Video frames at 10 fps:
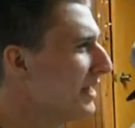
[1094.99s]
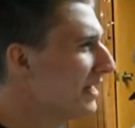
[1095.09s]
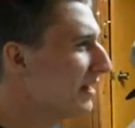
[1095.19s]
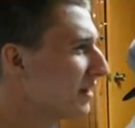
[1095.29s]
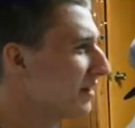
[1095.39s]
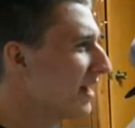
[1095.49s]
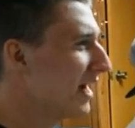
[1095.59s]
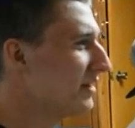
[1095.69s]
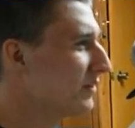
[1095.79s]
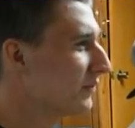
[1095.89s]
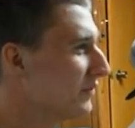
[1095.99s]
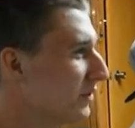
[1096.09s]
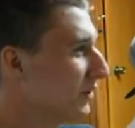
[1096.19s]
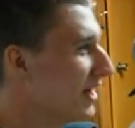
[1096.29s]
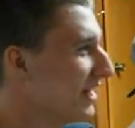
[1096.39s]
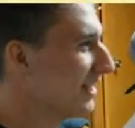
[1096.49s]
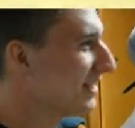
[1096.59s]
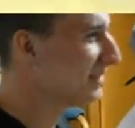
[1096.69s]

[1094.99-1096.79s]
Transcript: Man, I don't feel great.